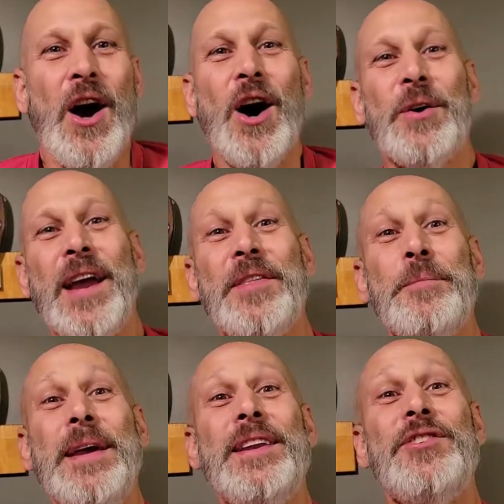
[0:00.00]
Okay, the
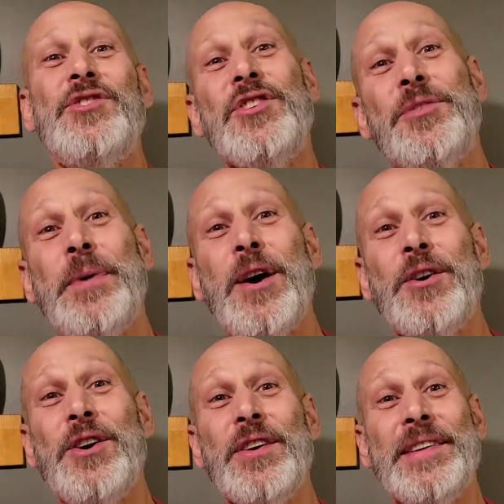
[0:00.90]
meat is just about
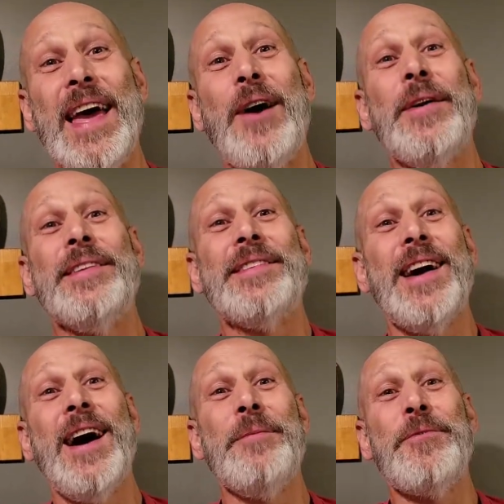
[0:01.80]
cooked. Now it is
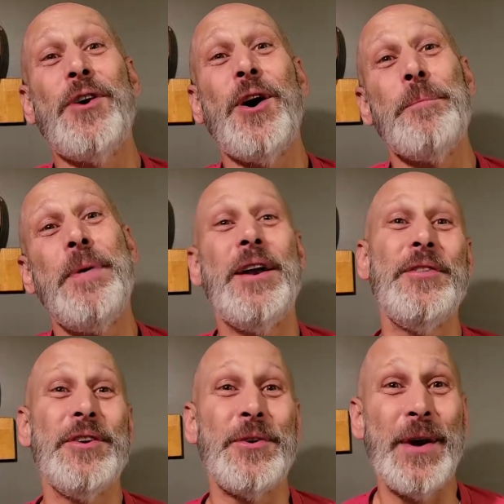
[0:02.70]
time for our better
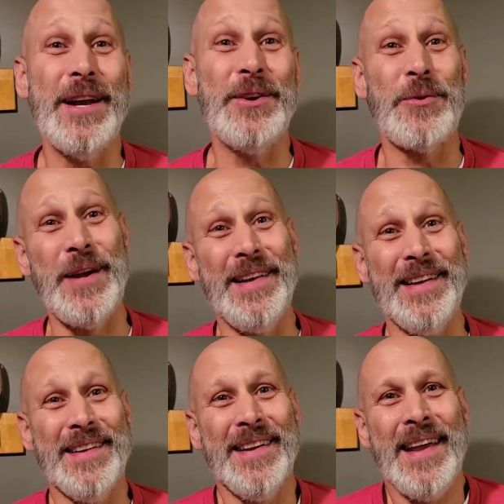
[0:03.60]
than great
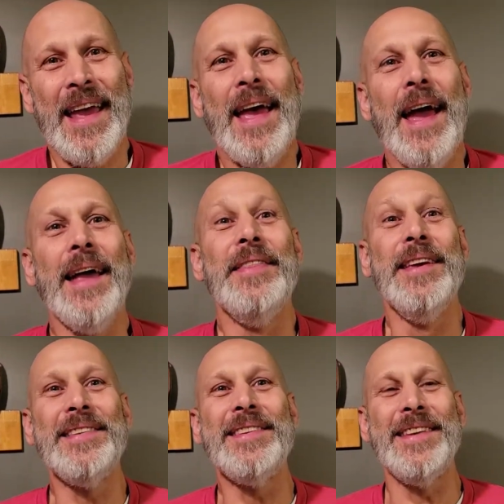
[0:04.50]
ingredient. And
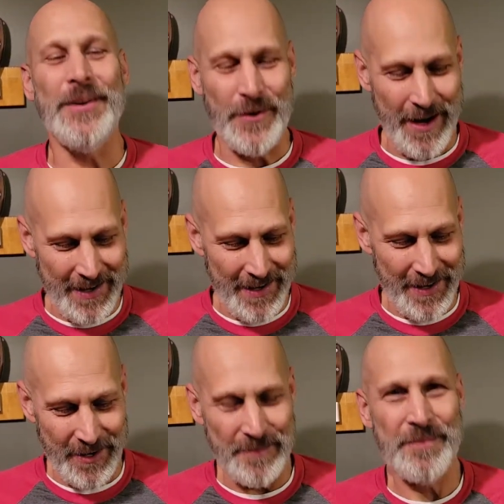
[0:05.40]
this is it right
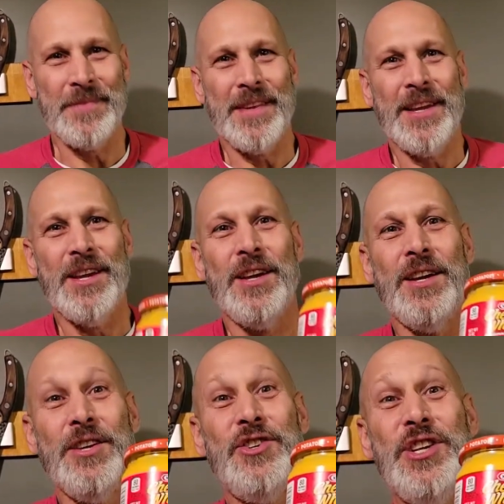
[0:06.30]
here.
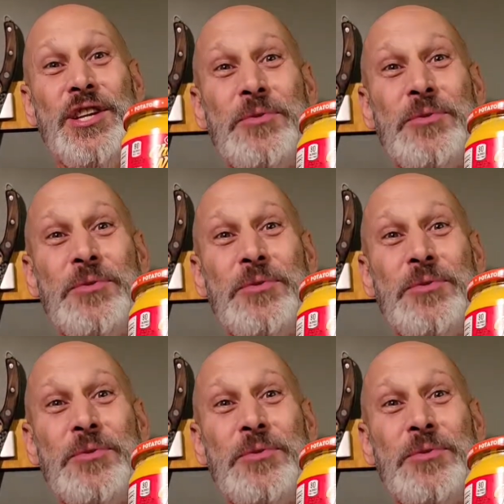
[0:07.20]
Cheese